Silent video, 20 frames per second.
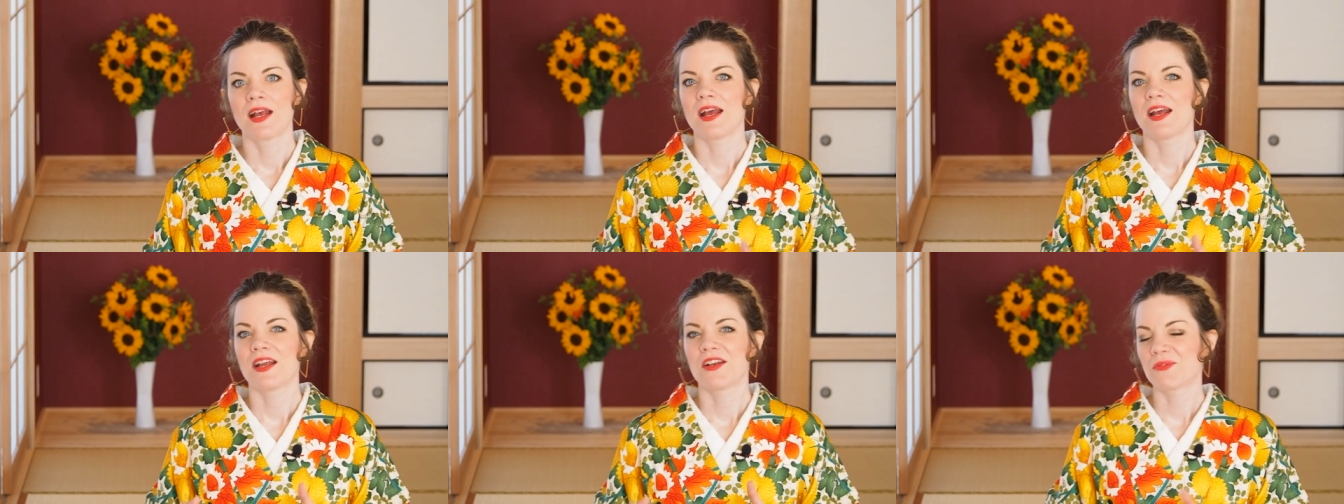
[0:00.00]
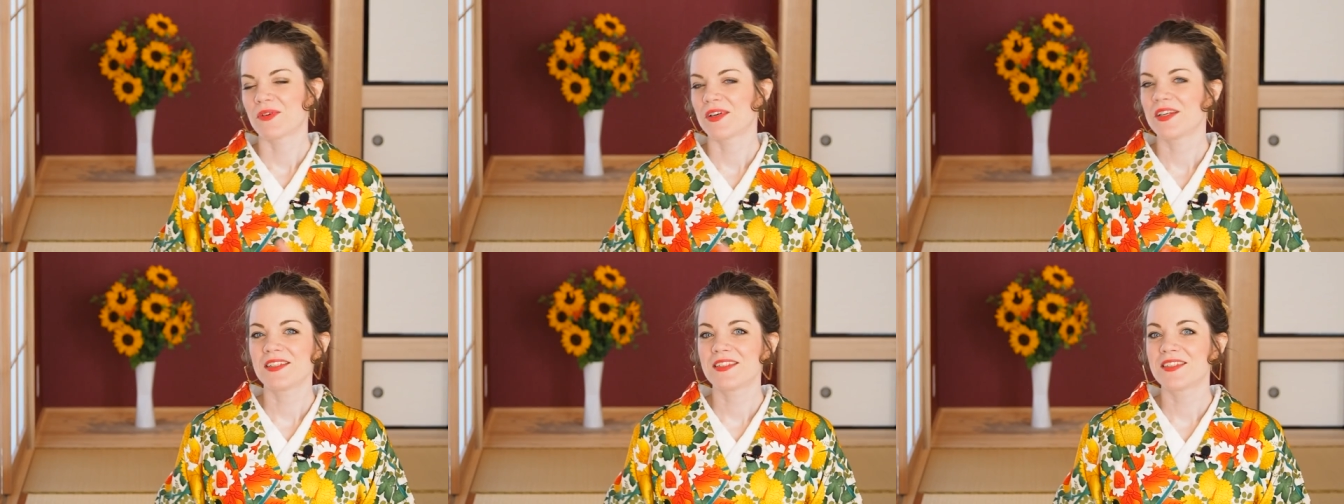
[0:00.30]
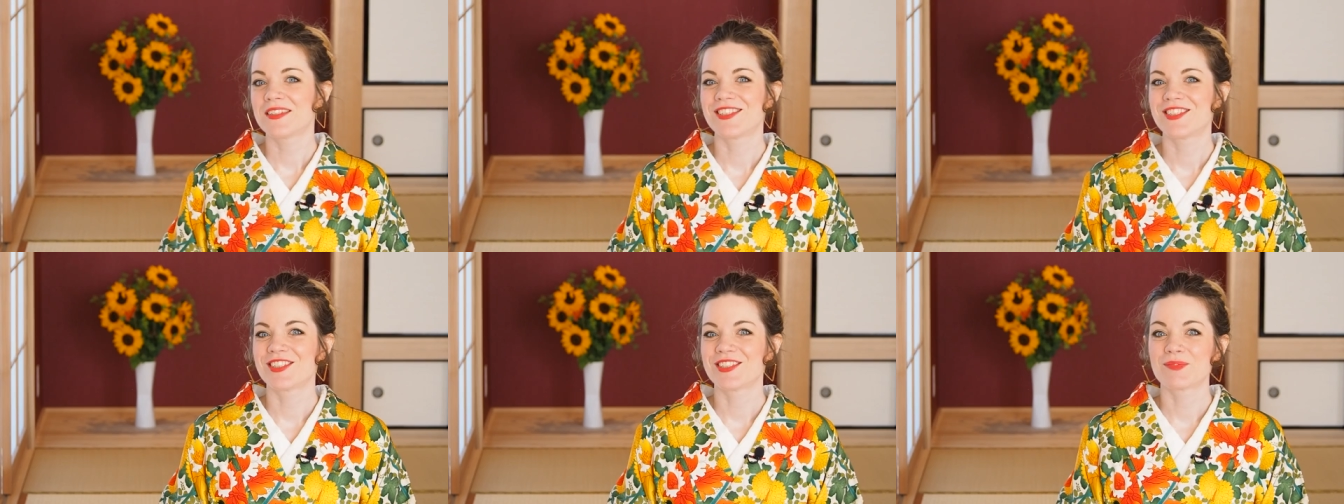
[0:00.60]
And running
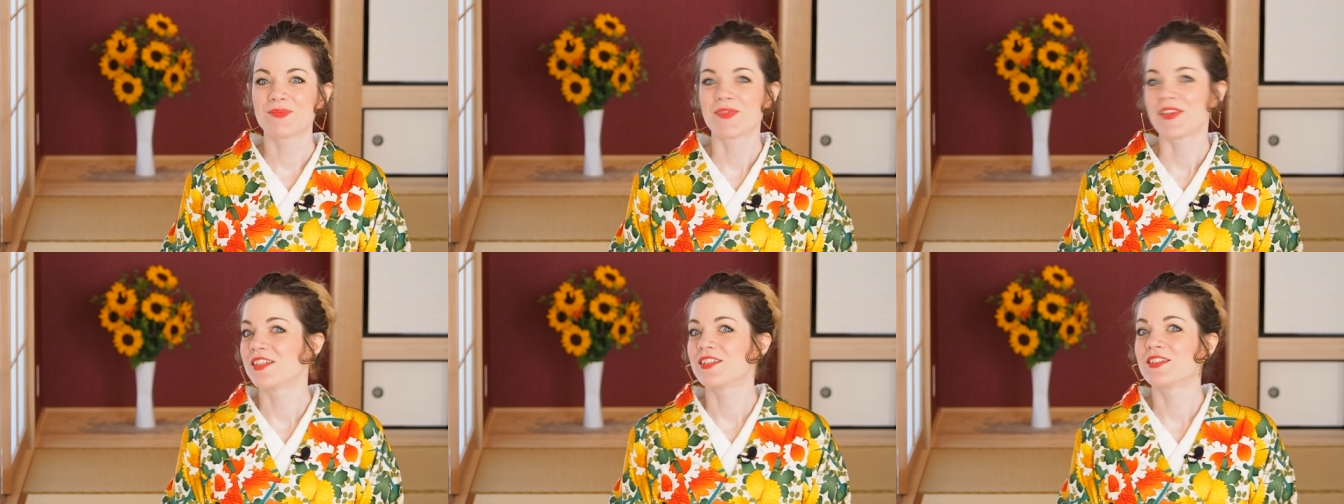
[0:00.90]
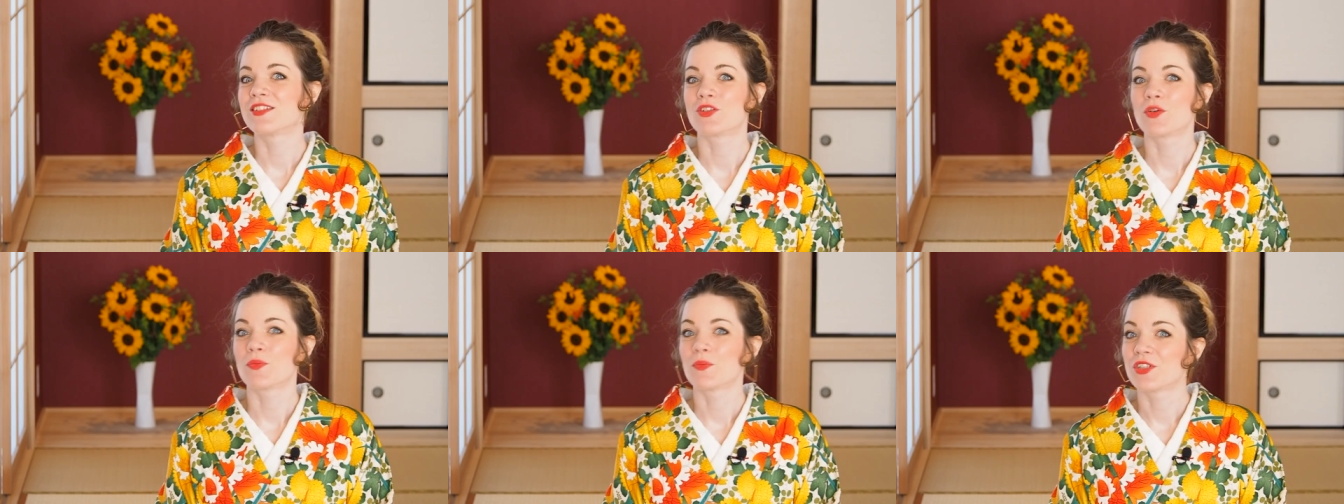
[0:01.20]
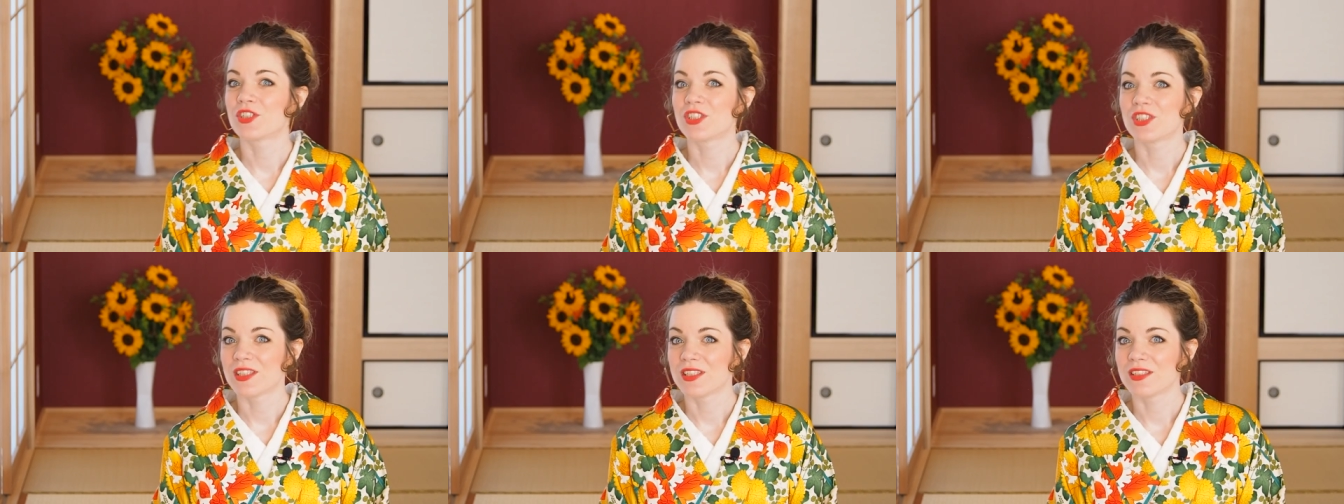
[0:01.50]
stitches make it so
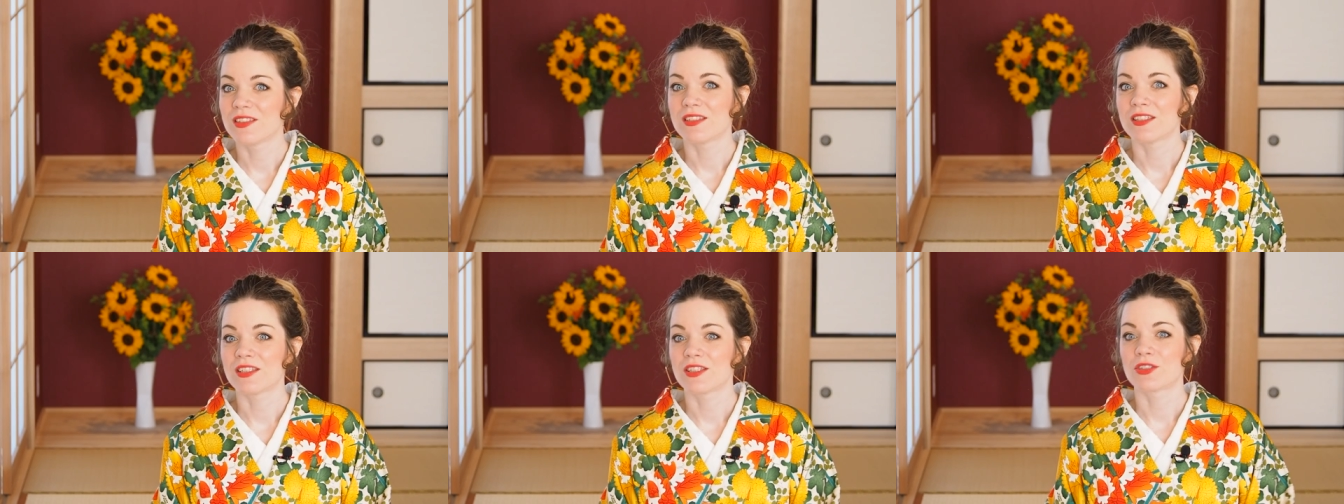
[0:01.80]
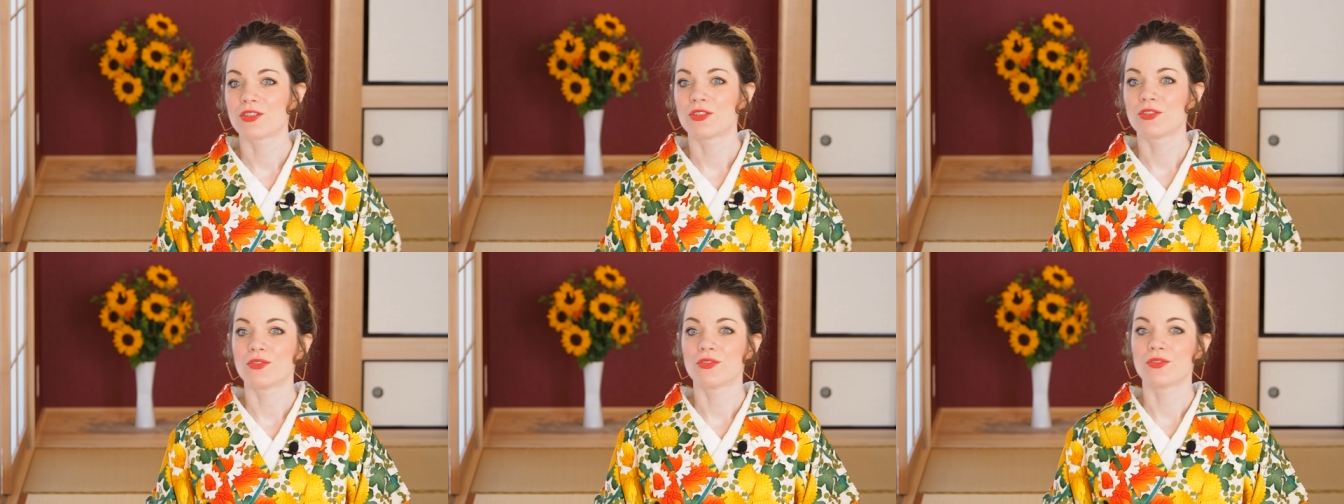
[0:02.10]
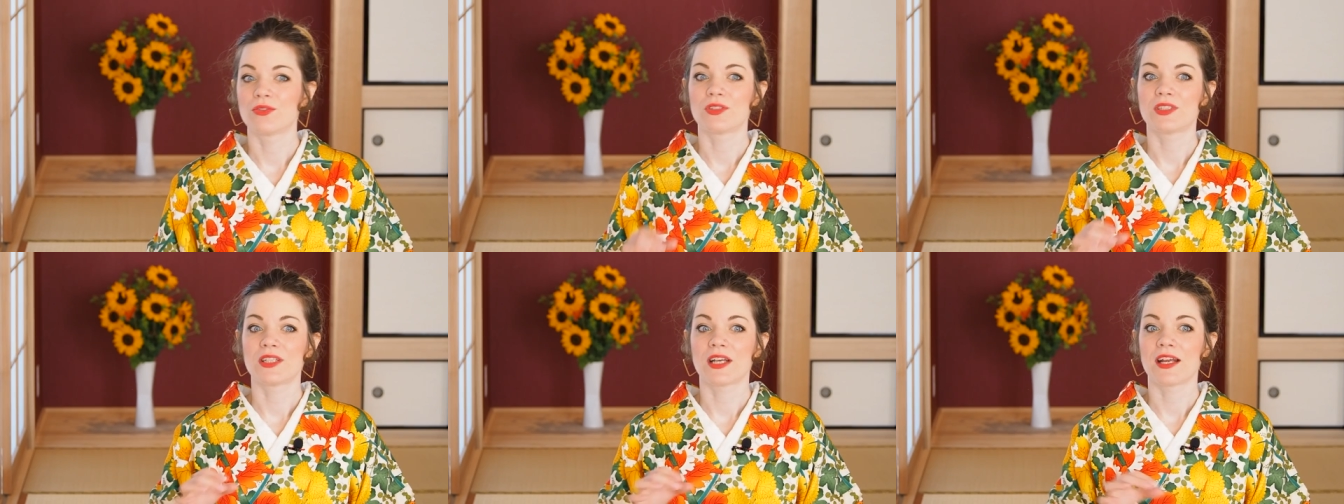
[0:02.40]
much easier
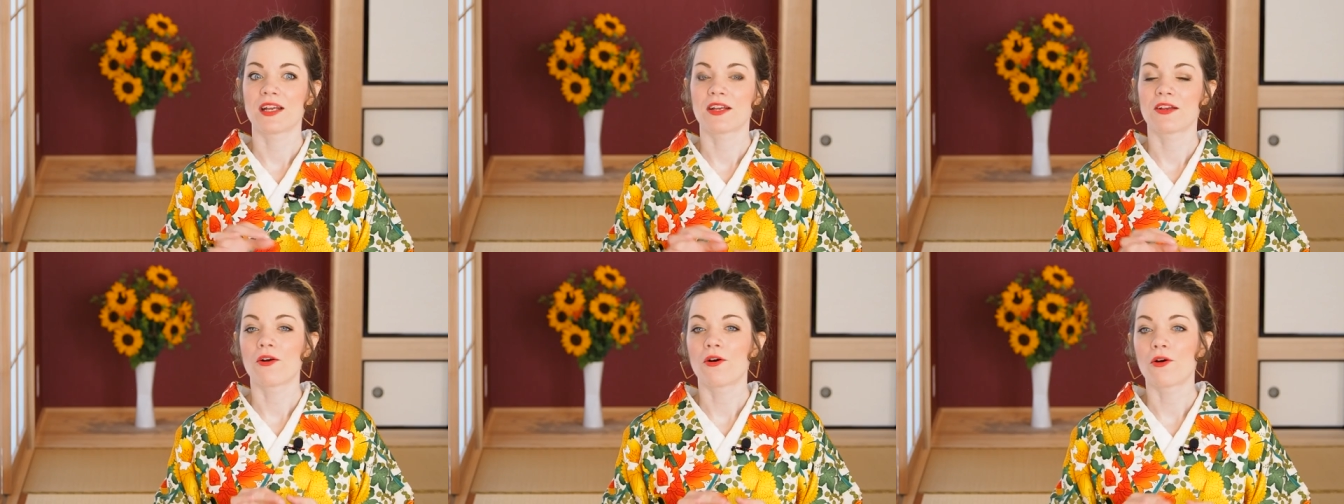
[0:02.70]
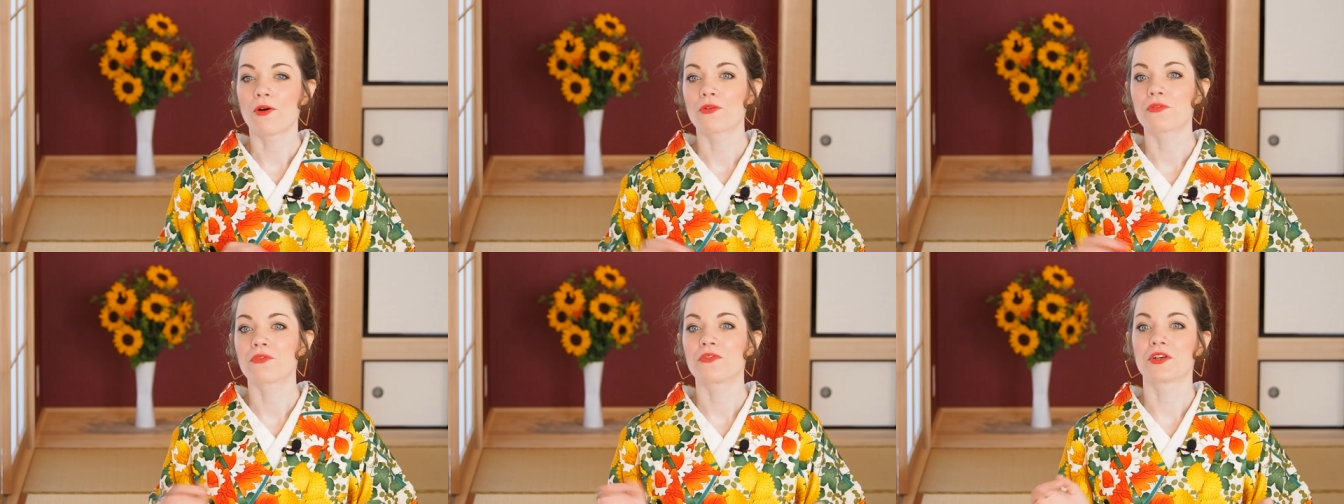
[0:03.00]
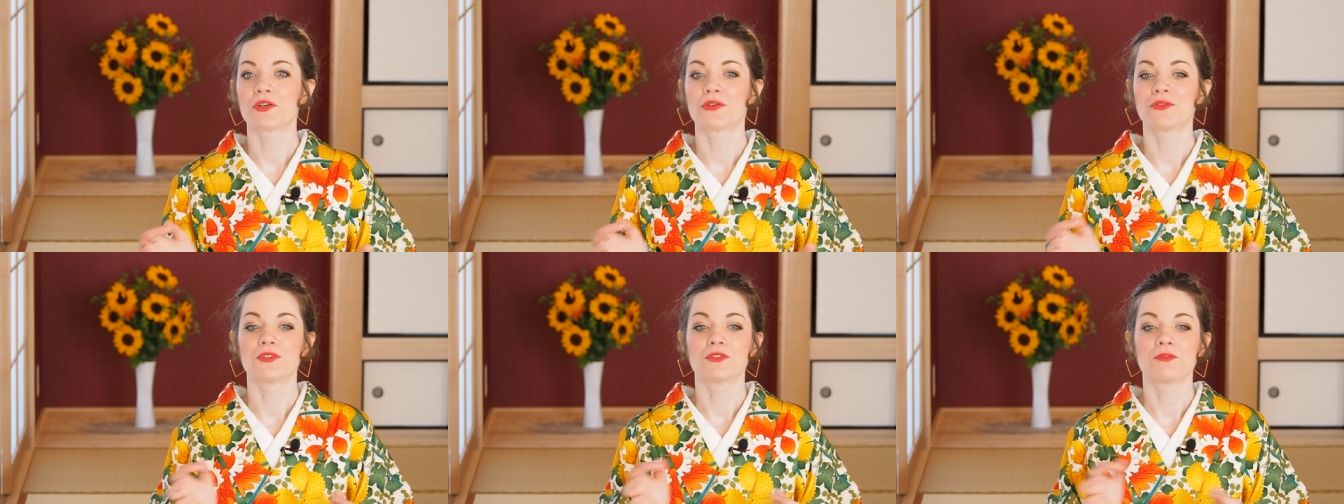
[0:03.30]
to take all
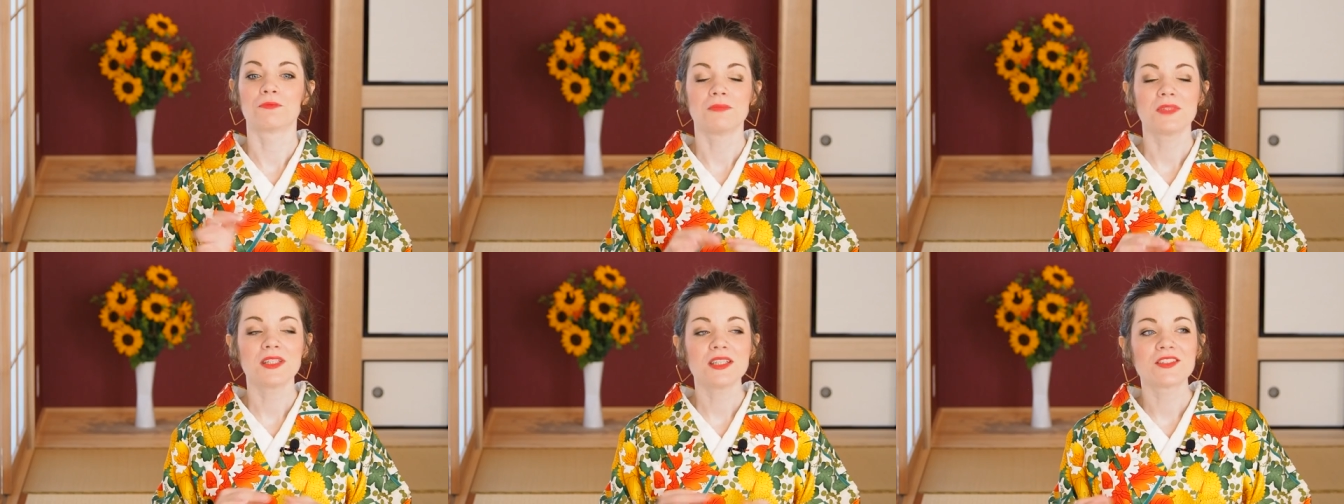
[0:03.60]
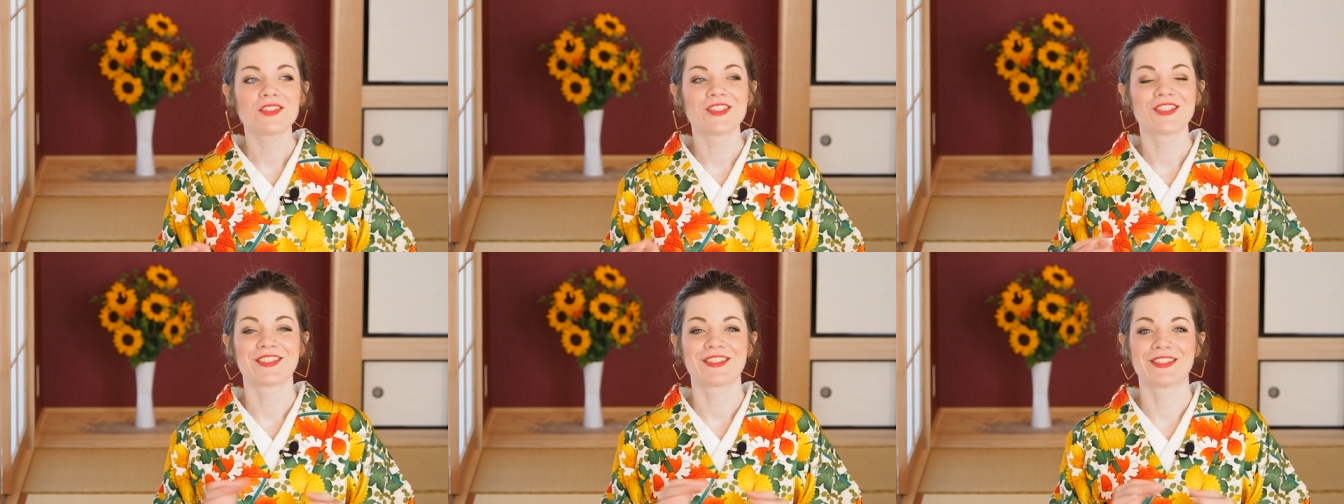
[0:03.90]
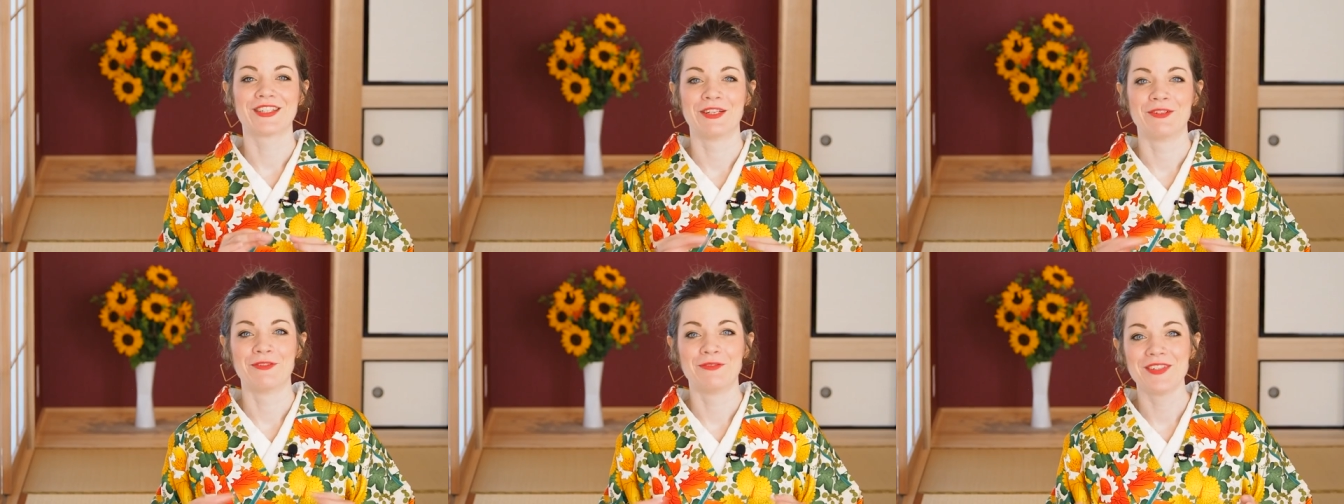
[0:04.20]
those meters and